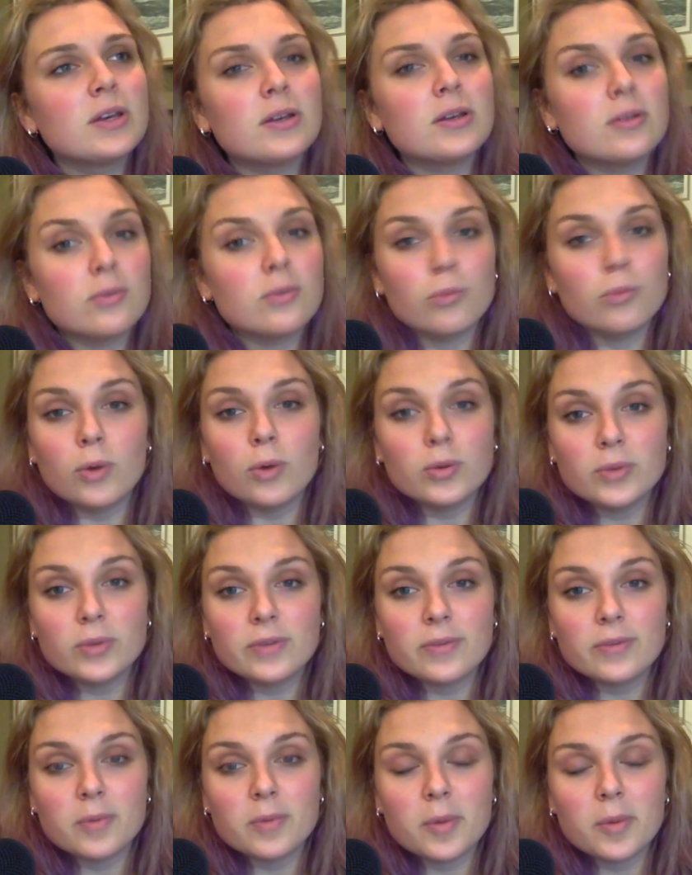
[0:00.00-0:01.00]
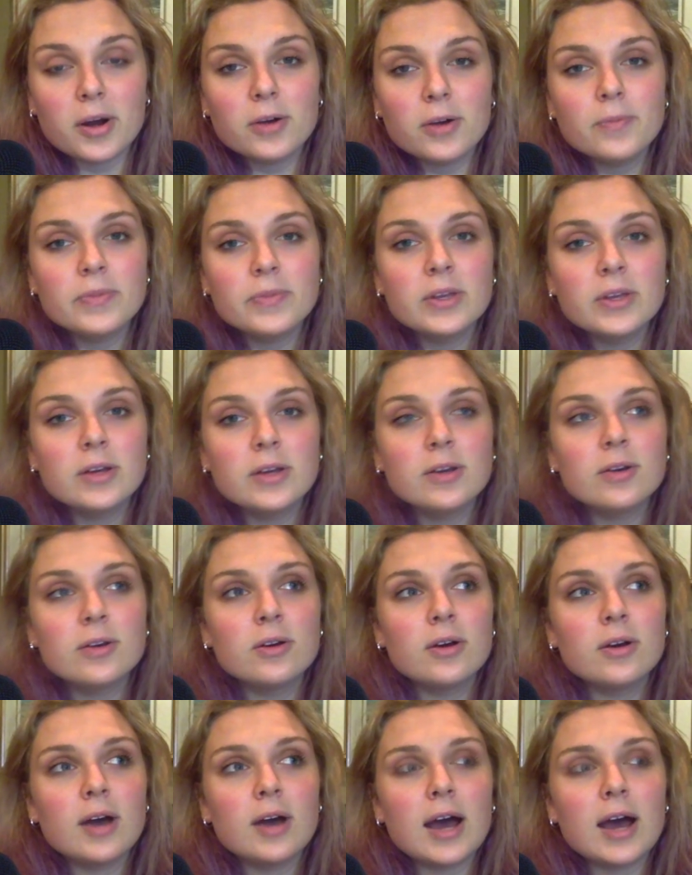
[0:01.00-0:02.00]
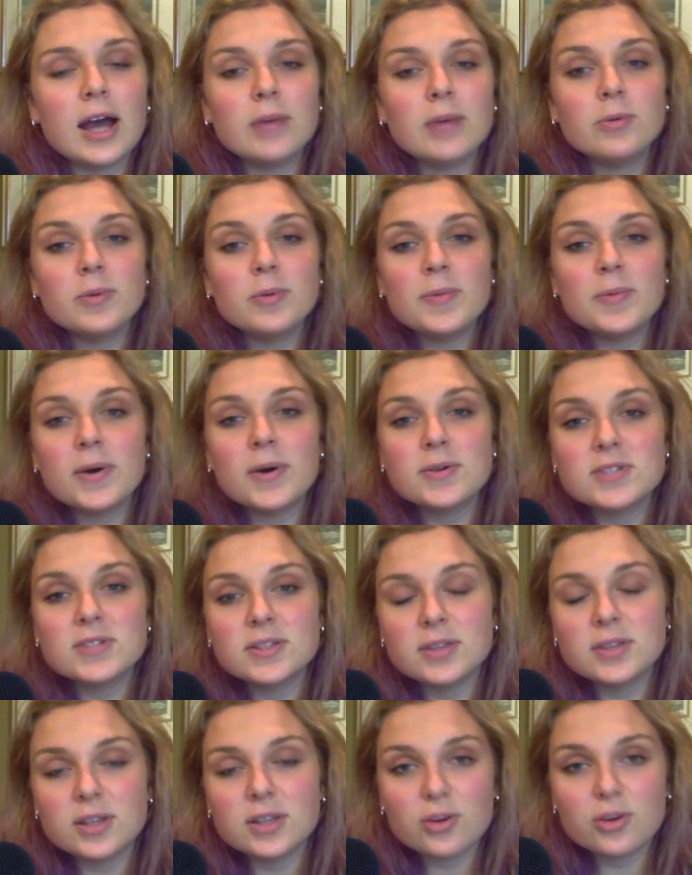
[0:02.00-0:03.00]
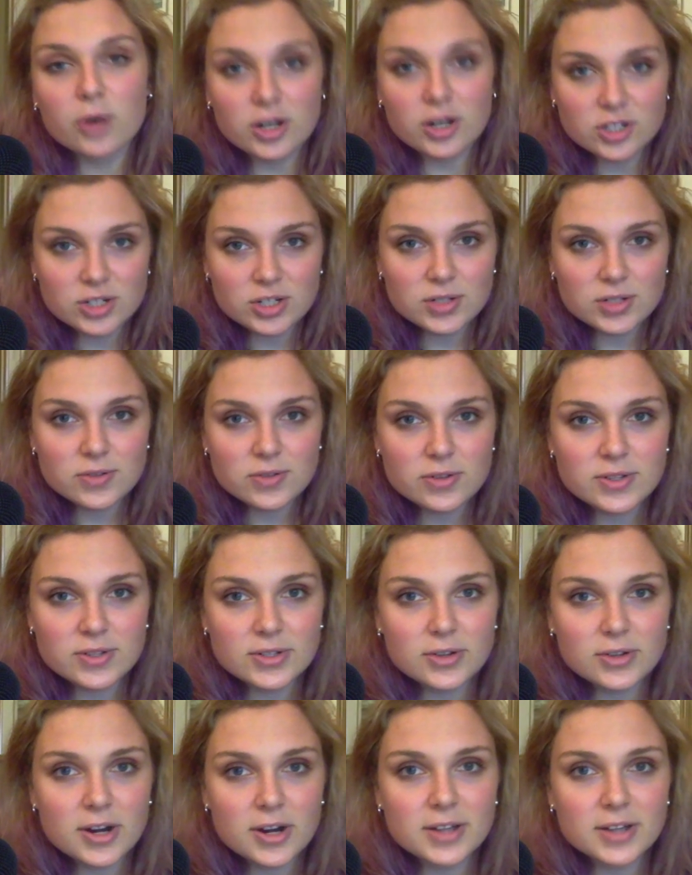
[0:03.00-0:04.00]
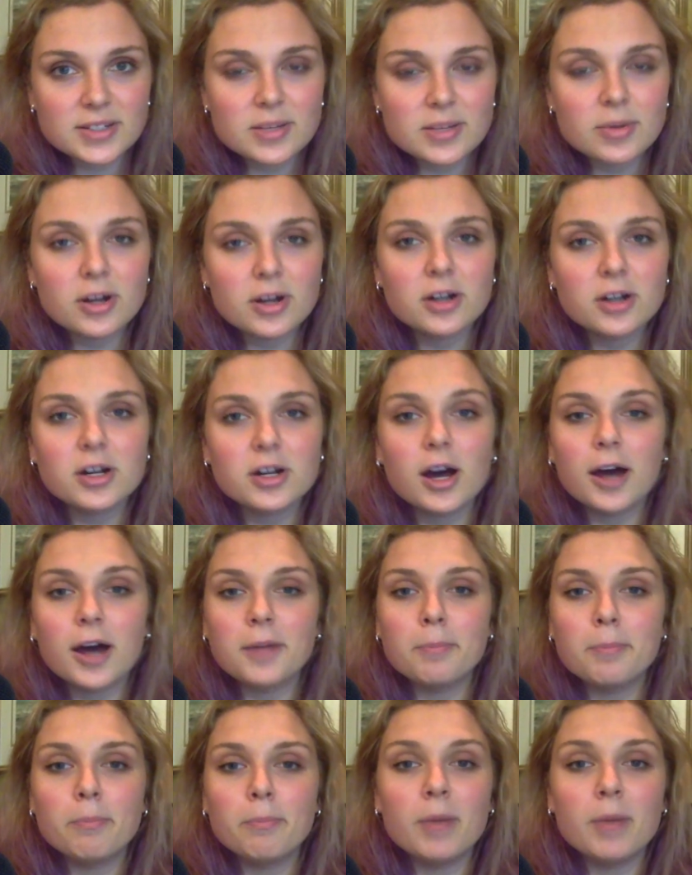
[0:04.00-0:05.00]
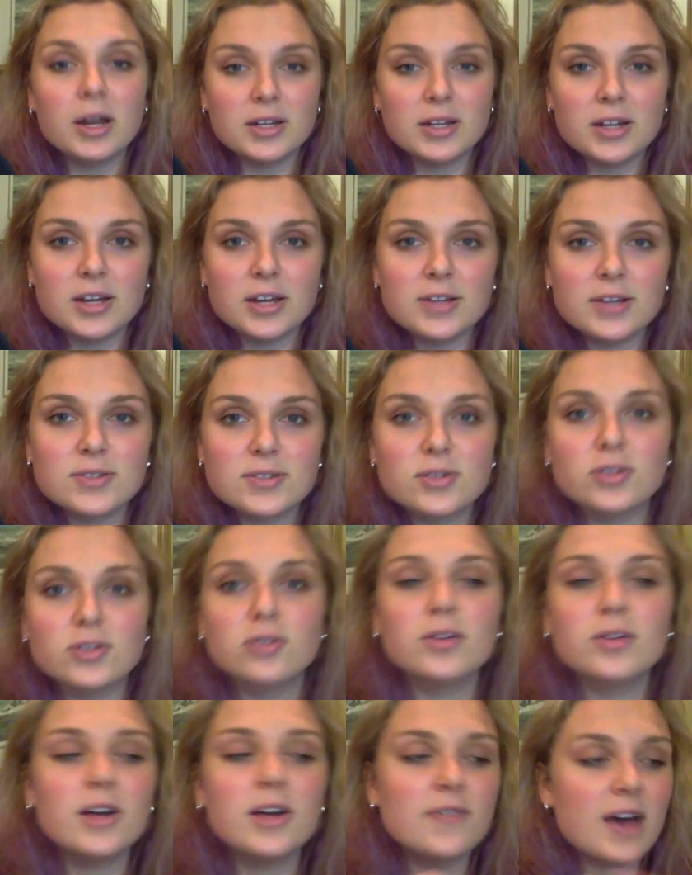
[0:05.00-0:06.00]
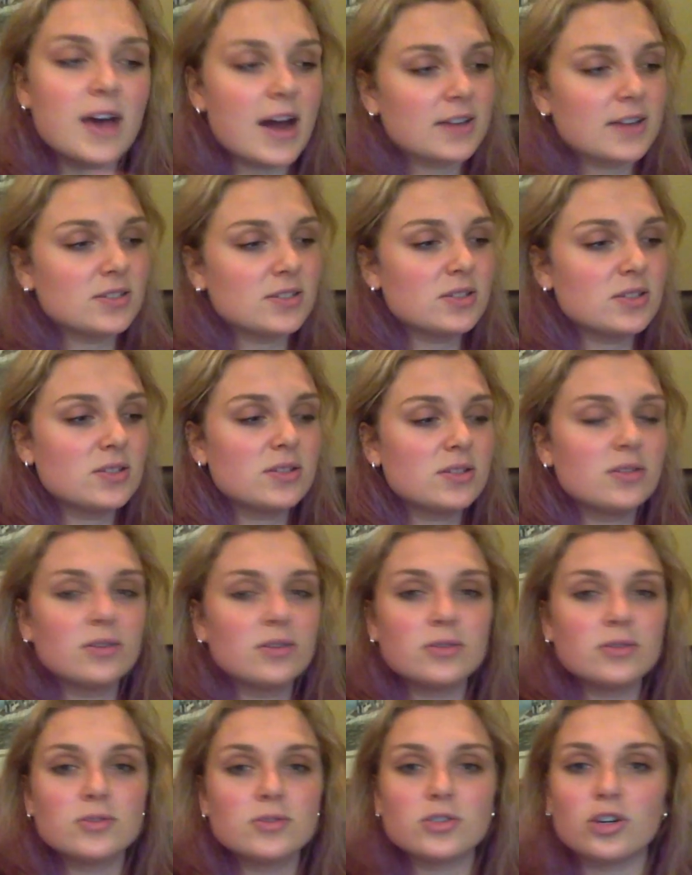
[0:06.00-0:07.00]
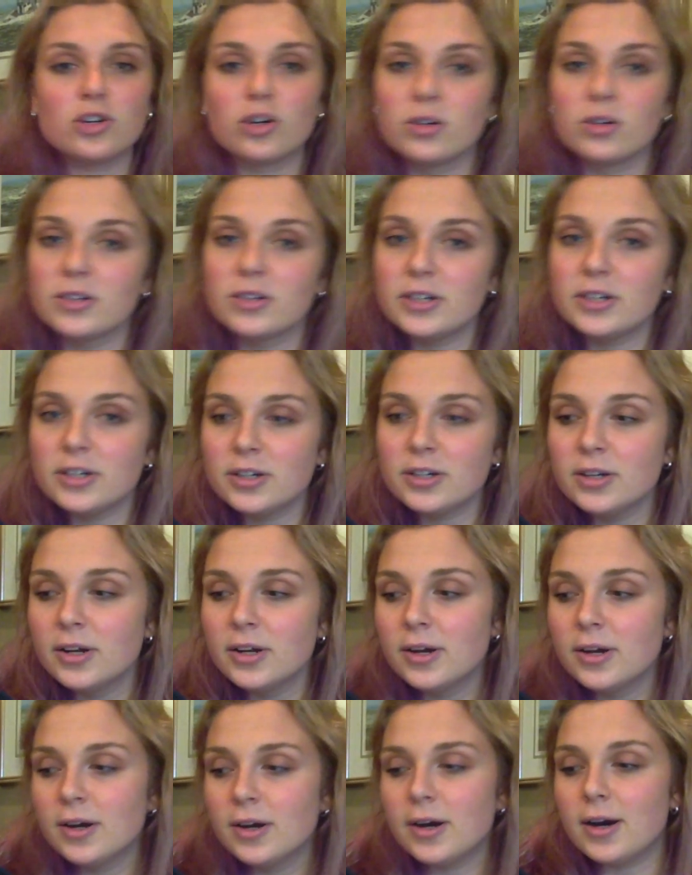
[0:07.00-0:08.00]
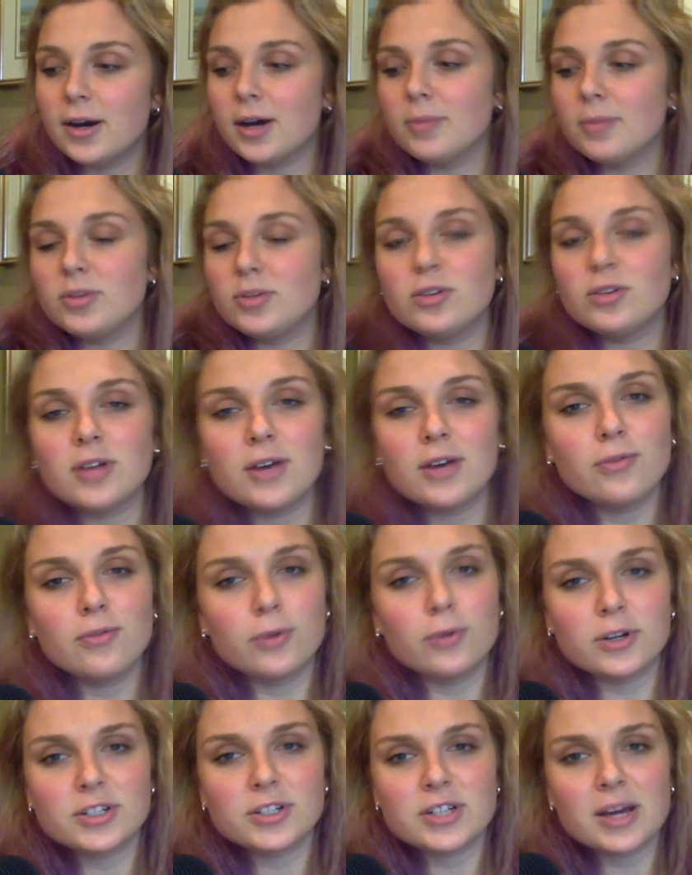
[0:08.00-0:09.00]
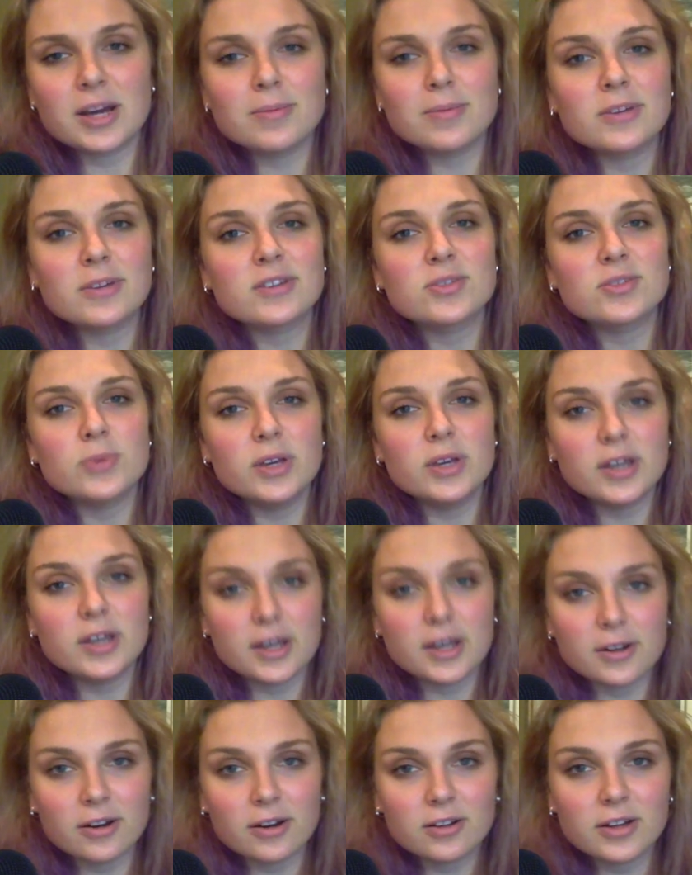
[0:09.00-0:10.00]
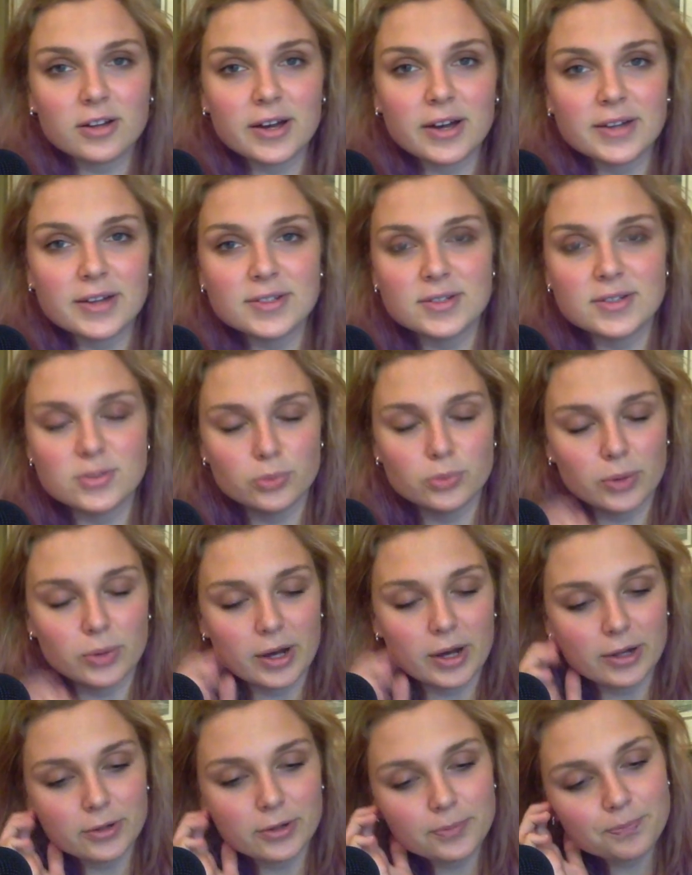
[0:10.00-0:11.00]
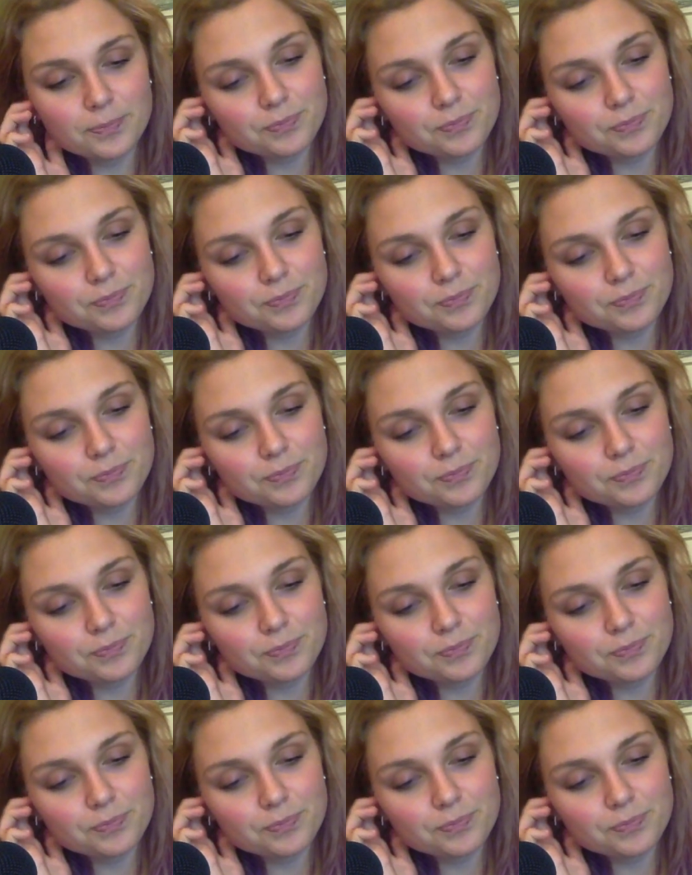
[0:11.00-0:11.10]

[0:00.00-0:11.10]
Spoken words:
1 week from tomorrow. I will be posting the questions for the Socratic seminar on Monday, so you'll have access to those earlier. You'll have work time next week in our class as well,